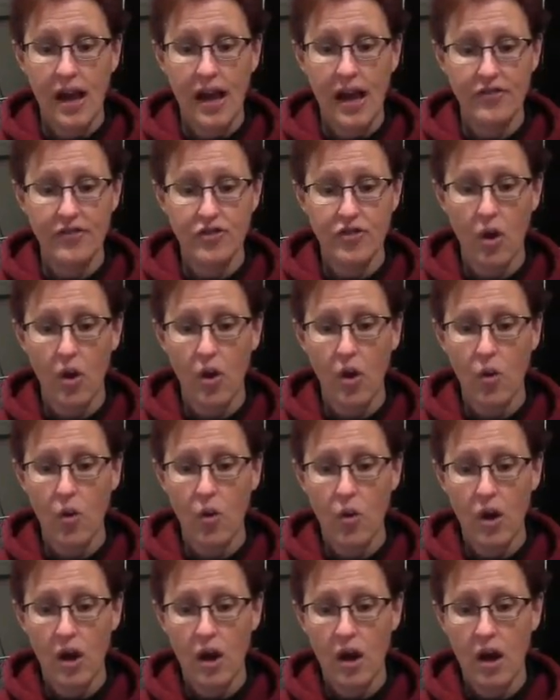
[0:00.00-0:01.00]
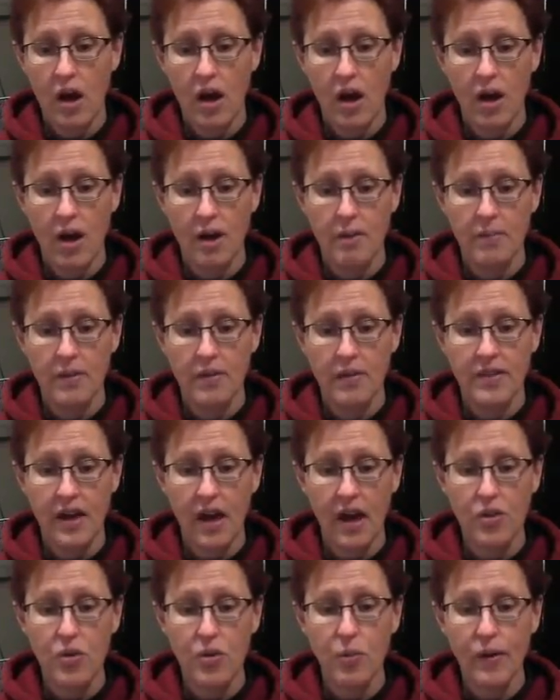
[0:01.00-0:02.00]
And so the
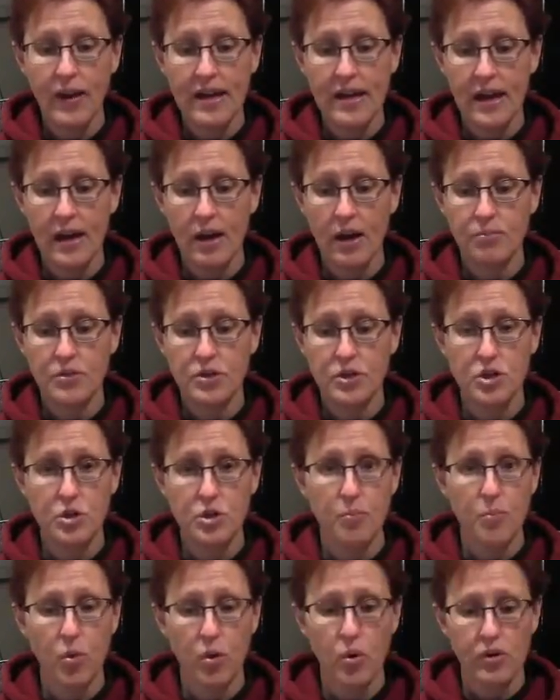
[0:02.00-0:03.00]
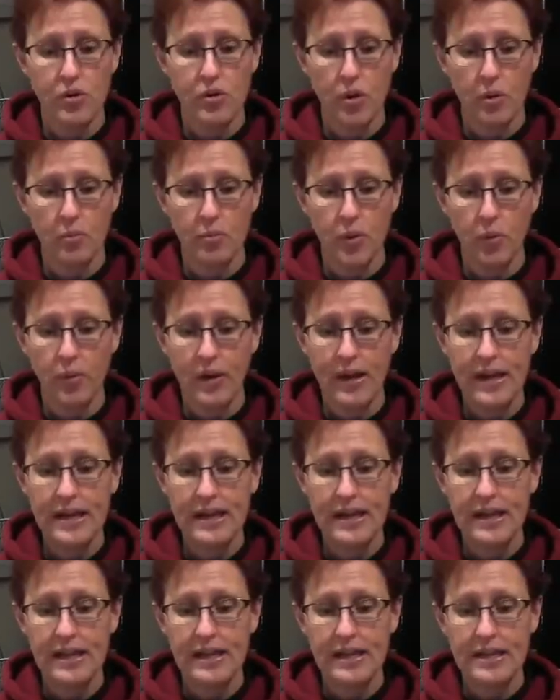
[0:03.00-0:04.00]
other way it helps to support normal
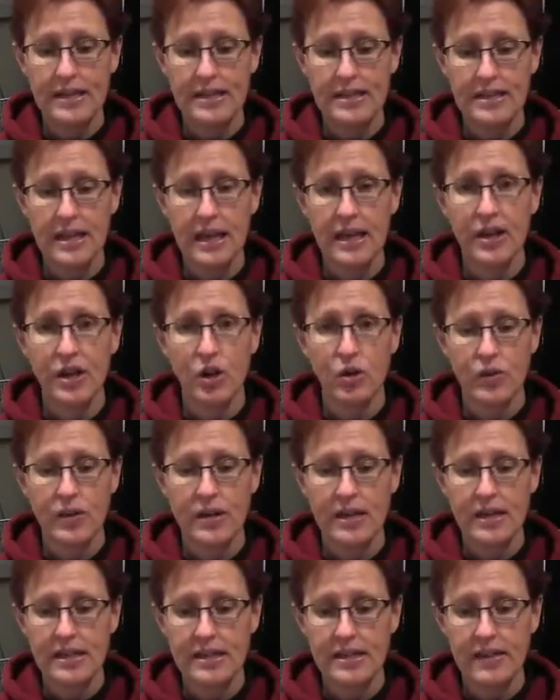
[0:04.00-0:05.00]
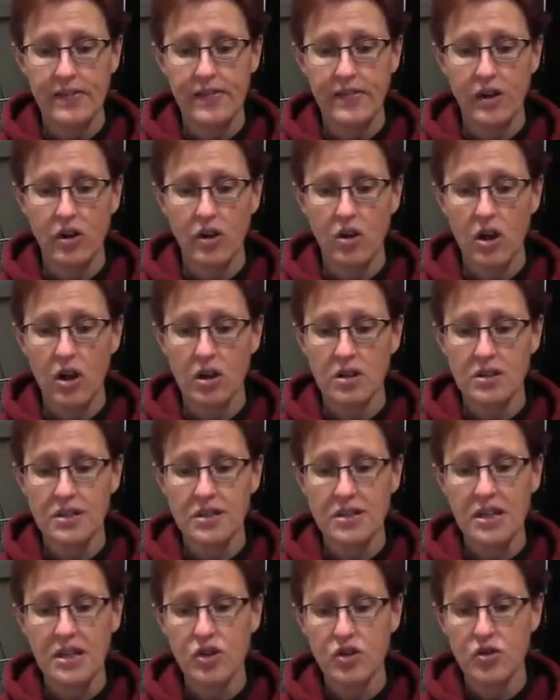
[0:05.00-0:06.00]
weight is an ingredient in there called
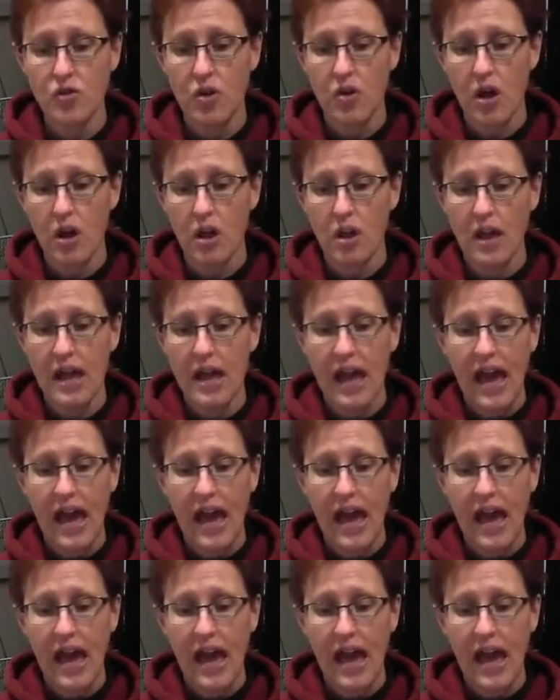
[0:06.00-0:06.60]
sinotrol.